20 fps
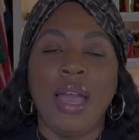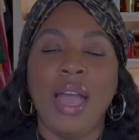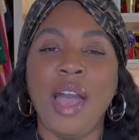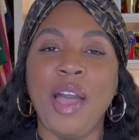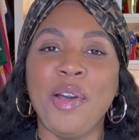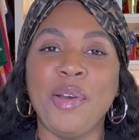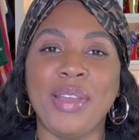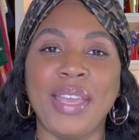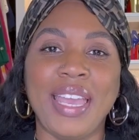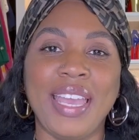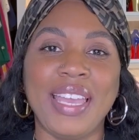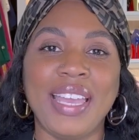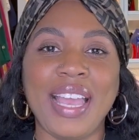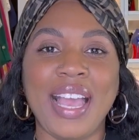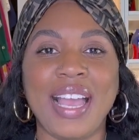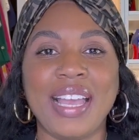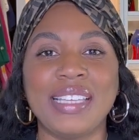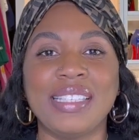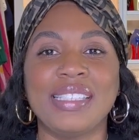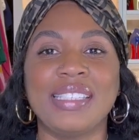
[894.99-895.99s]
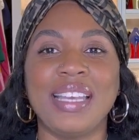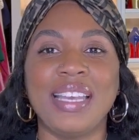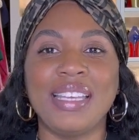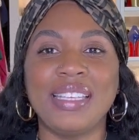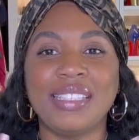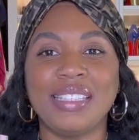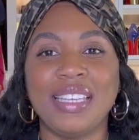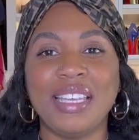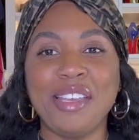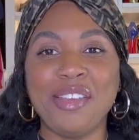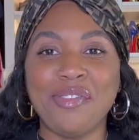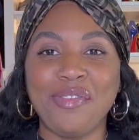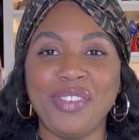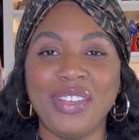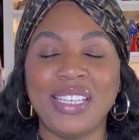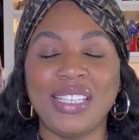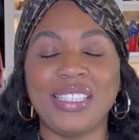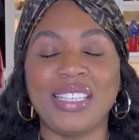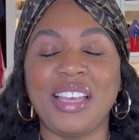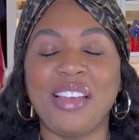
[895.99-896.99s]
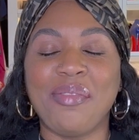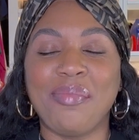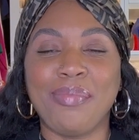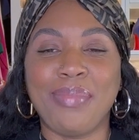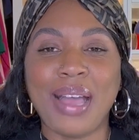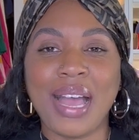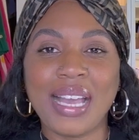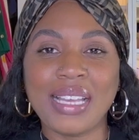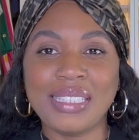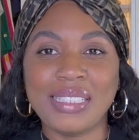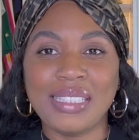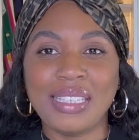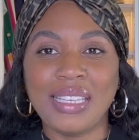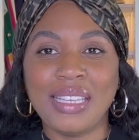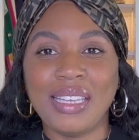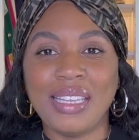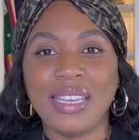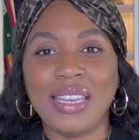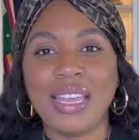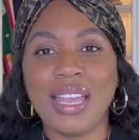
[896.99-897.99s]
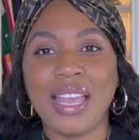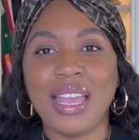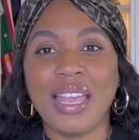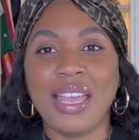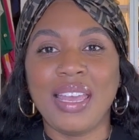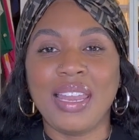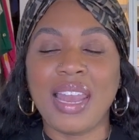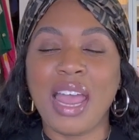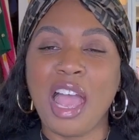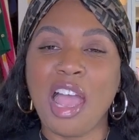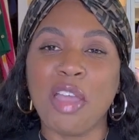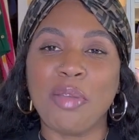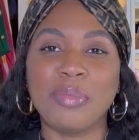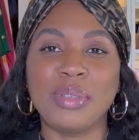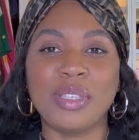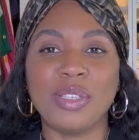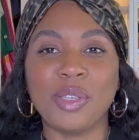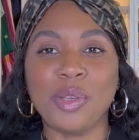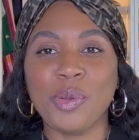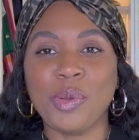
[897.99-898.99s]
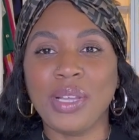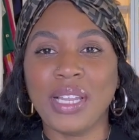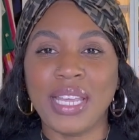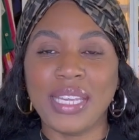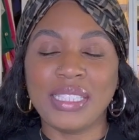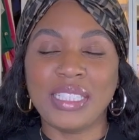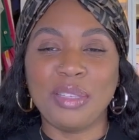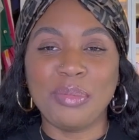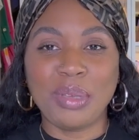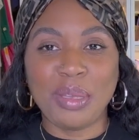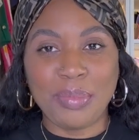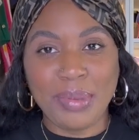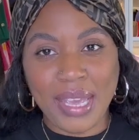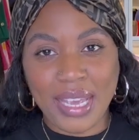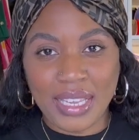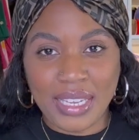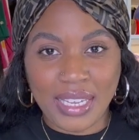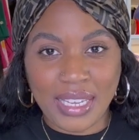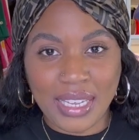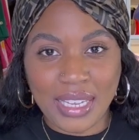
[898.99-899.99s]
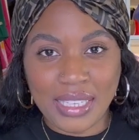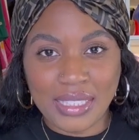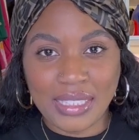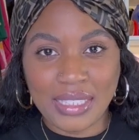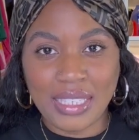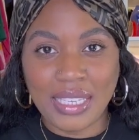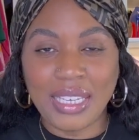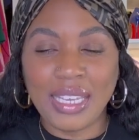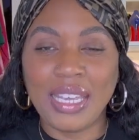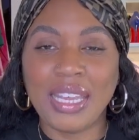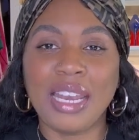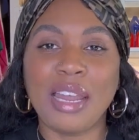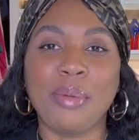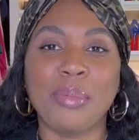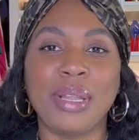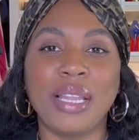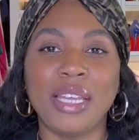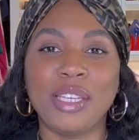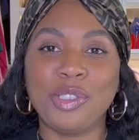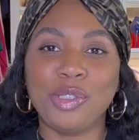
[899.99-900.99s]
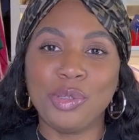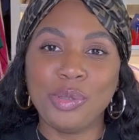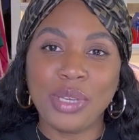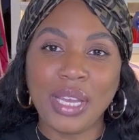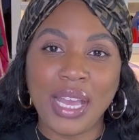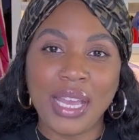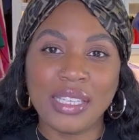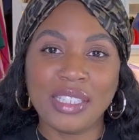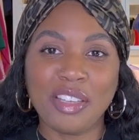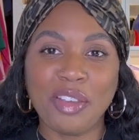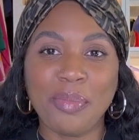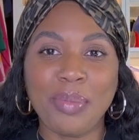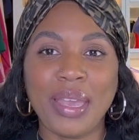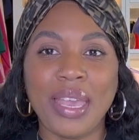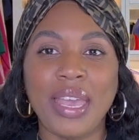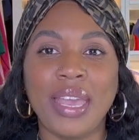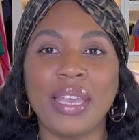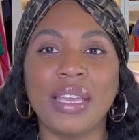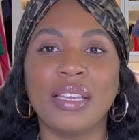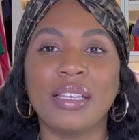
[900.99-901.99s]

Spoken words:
Okay, guys, that is it for this unboxing, and I'm so glad to be back, like I said, and I'm glad you guys are back